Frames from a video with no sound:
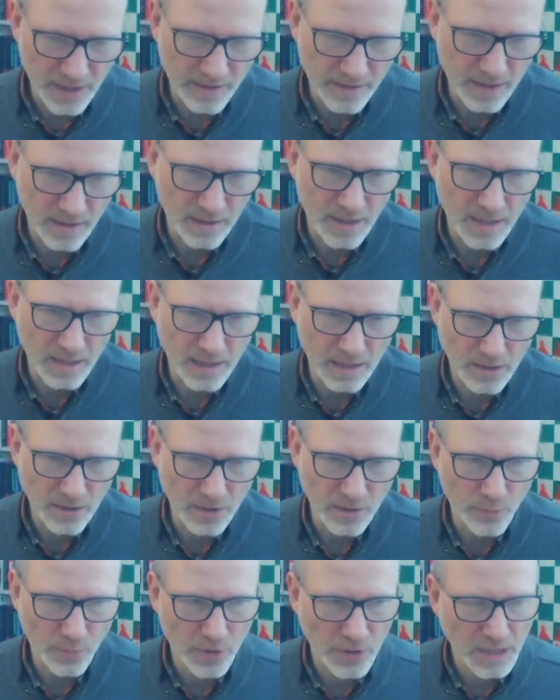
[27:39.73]
in that case it's
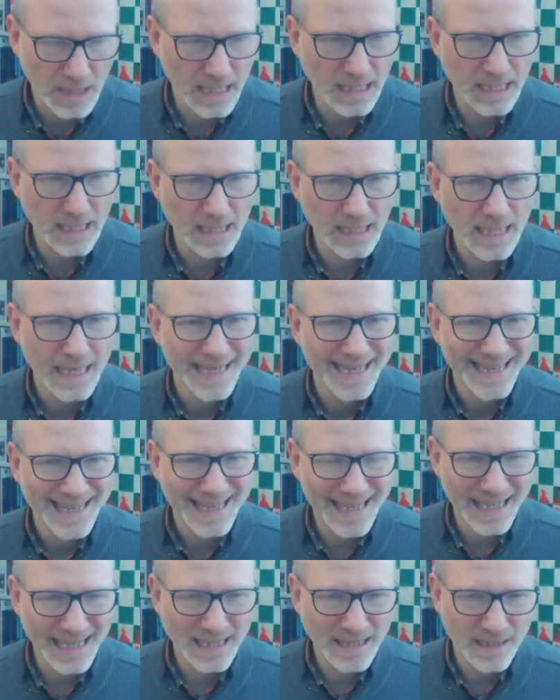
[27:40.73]
unprotected.
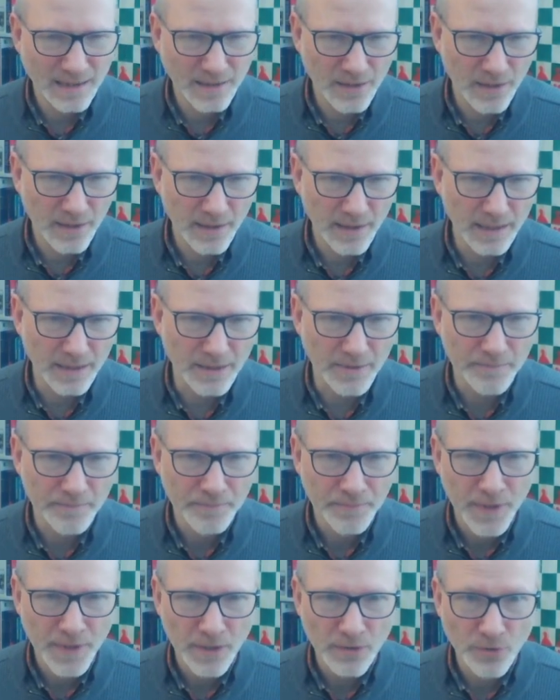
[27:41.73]
It's a target.
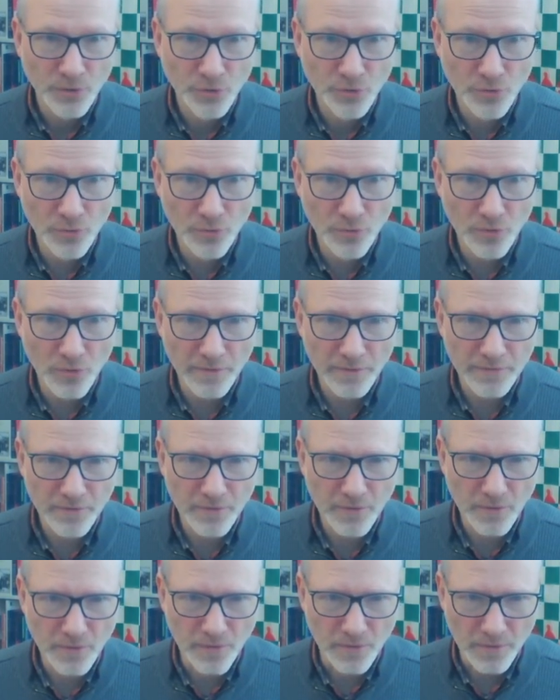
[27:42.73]
2, of
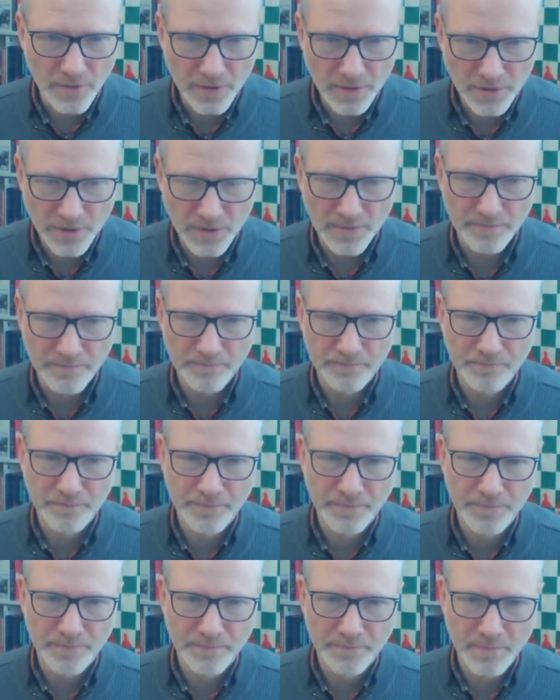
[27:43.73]
course,
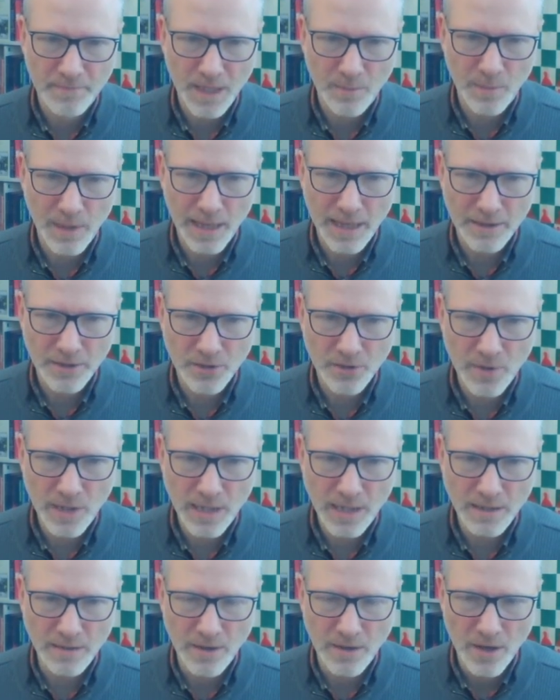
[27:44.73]
black's
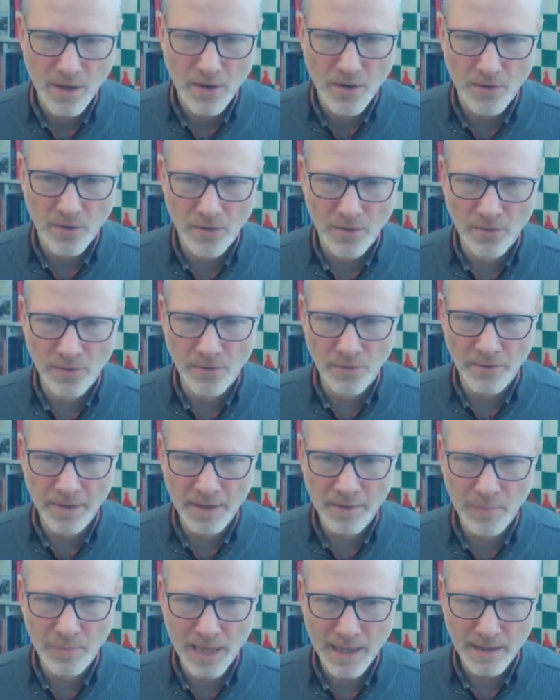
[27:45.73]
queen. All
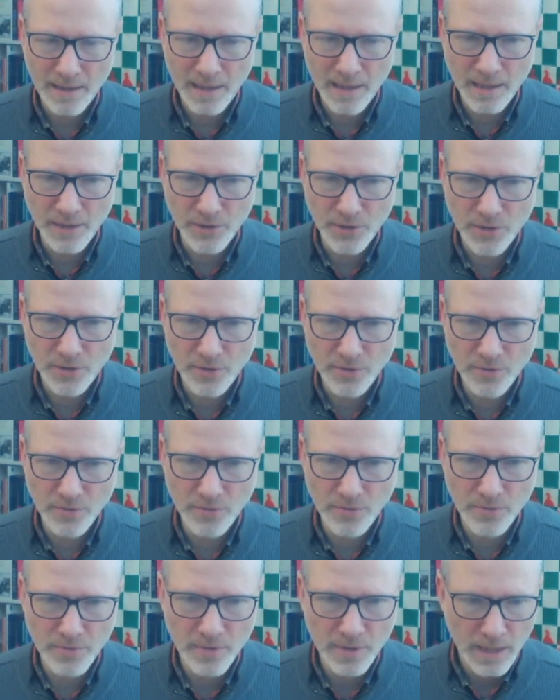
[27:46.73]
that black needs to
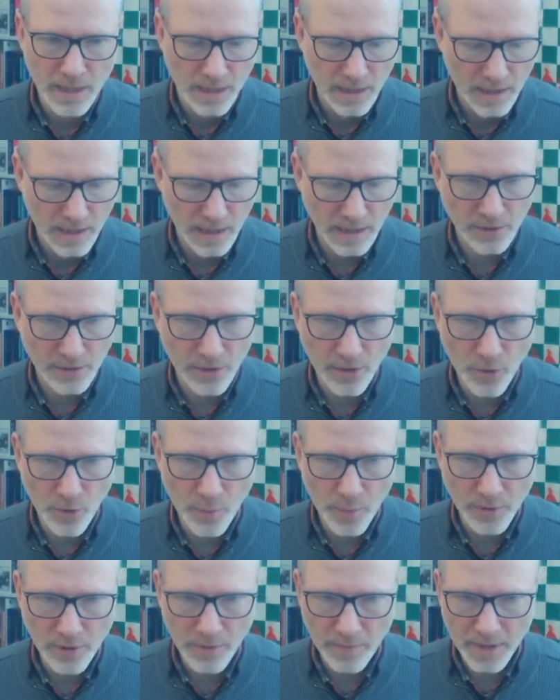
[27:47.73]
do is
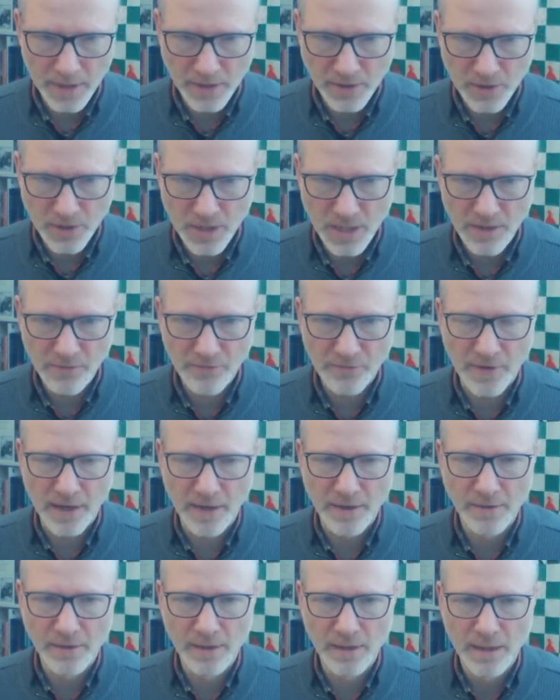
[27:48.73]
open up that c
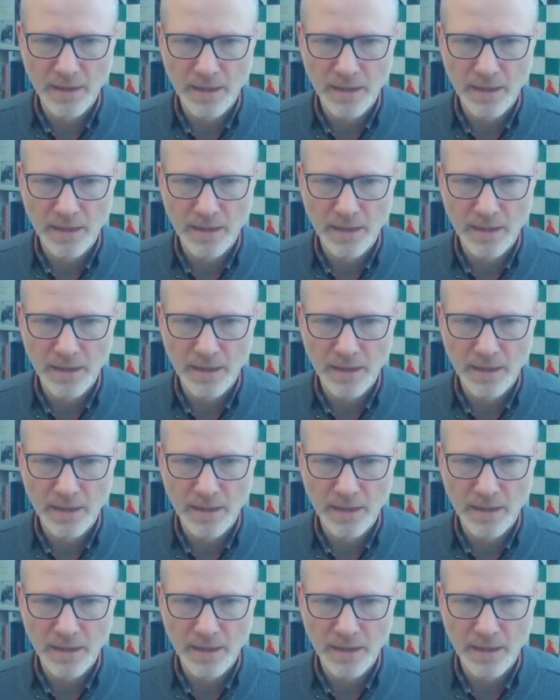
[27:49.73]
file